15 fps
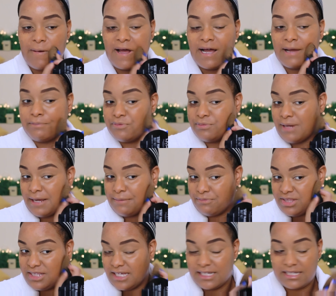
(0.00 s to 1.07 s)
I
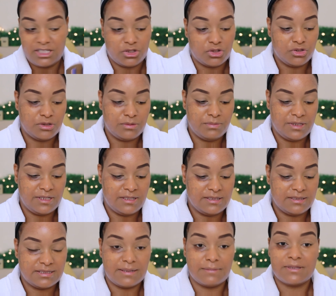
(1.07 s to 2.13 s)
think it could
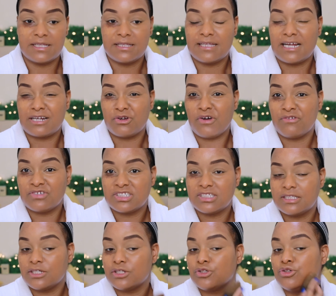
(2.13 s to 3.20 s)
be something that
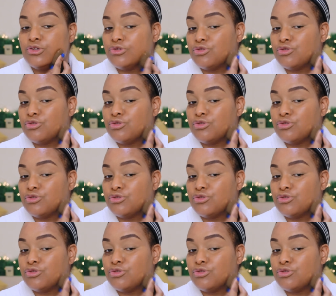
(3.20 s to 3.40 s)
obviously